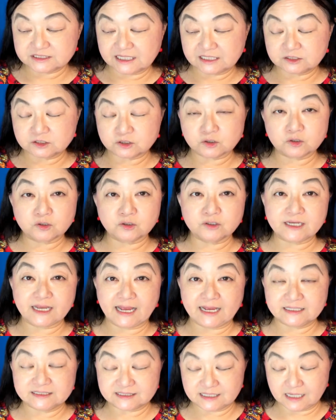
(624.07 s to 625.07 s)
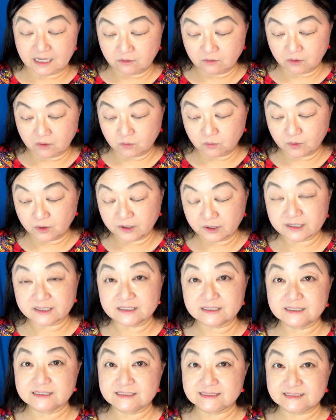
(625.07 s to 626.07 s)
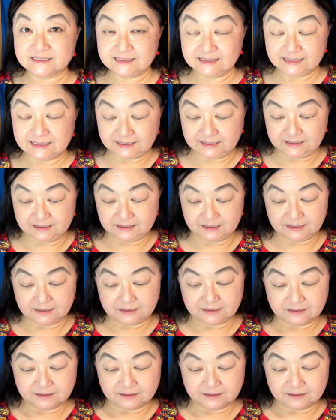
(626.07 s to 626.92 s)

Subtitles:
good as our work seen.